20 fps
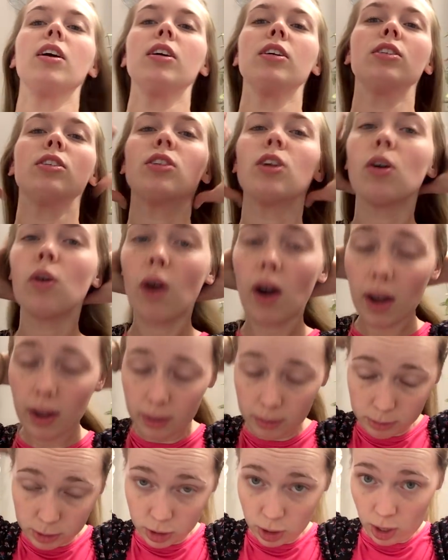So
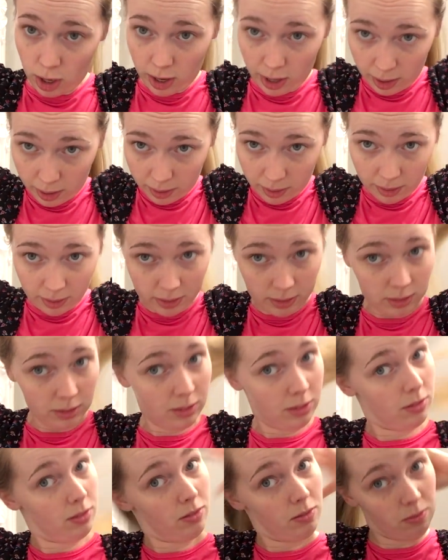I'm sorry.
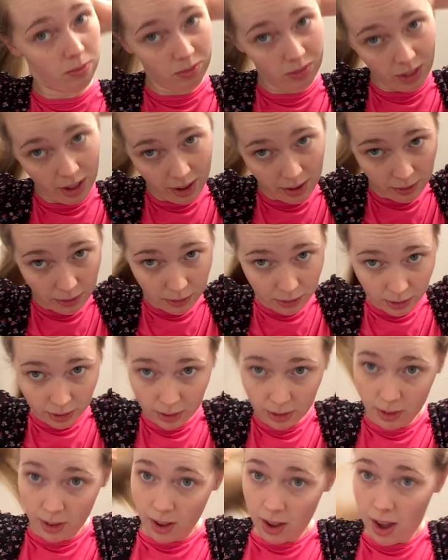Life,
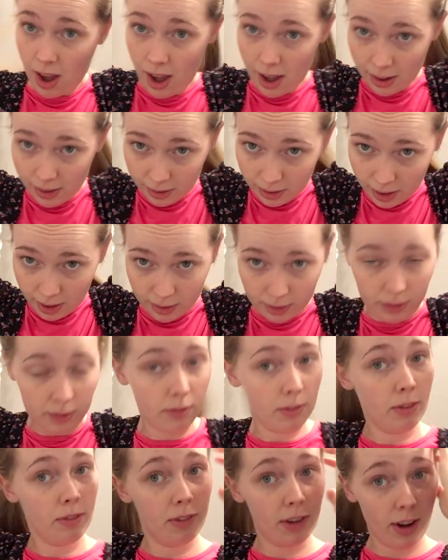I live
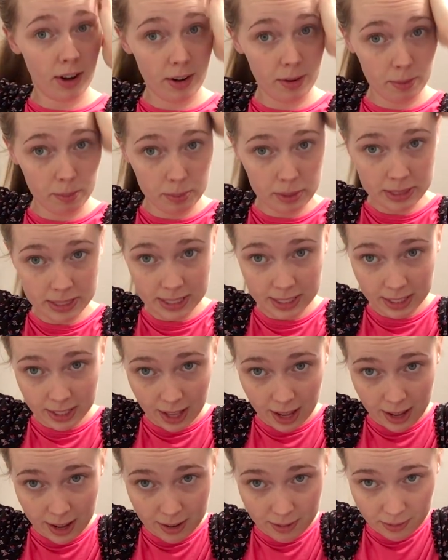a very busy
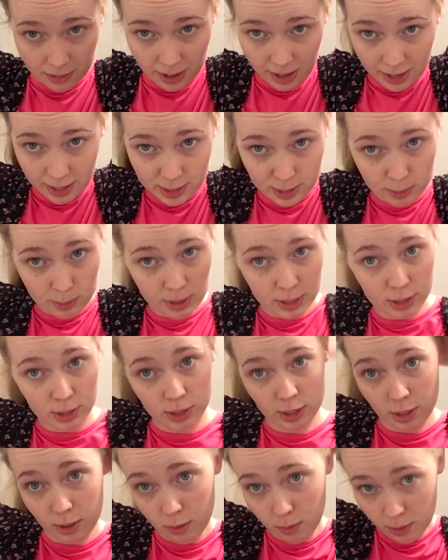life, and
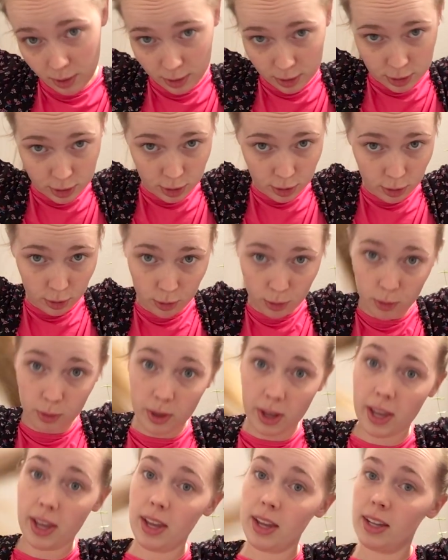especially with 2
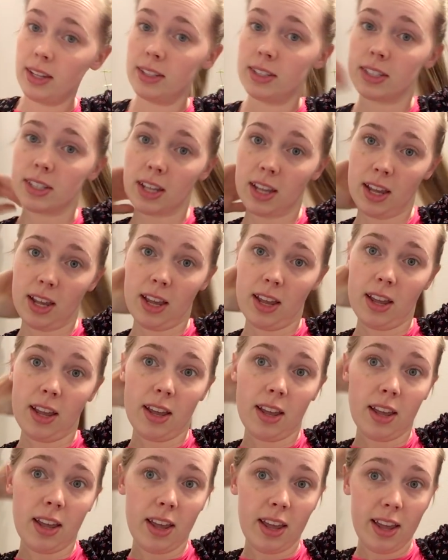kids,
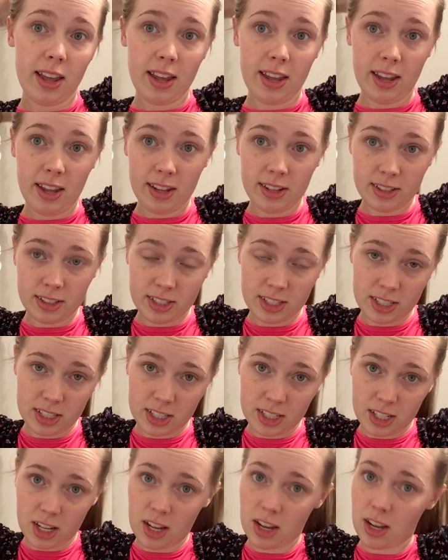it's